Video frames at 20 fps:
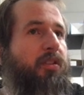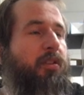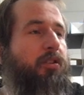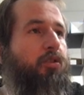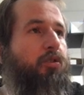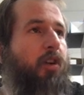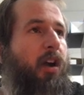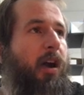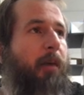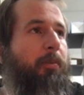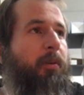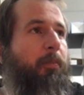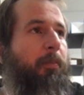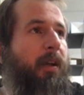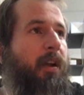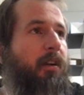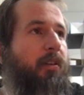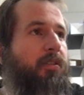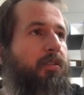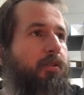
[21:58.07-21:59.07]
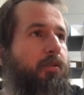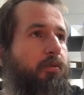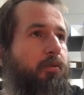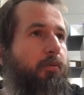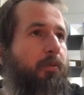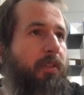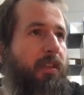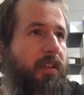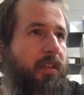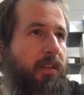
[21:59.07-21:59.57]
drop compared
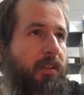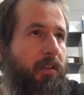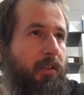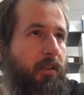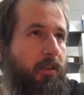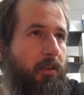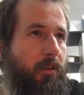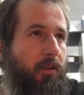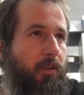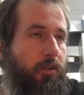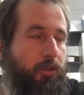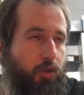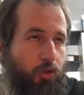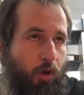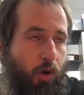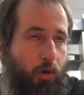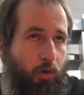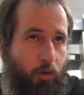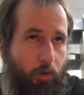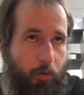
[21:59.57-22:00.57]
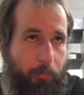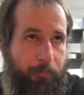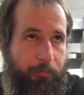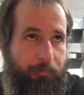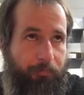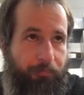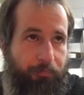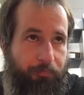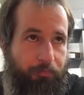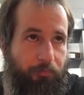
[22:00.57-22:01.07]
to the control group,
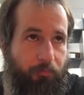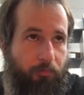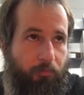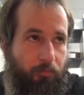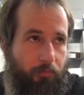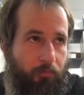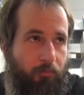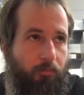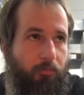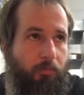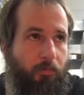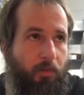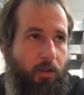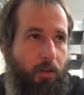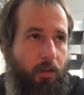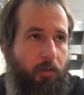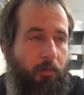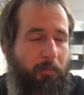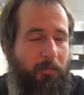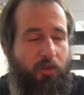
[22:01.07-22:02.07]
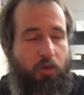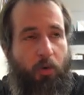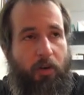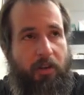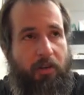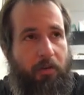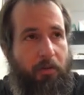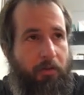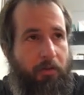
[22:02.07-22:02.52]
20 to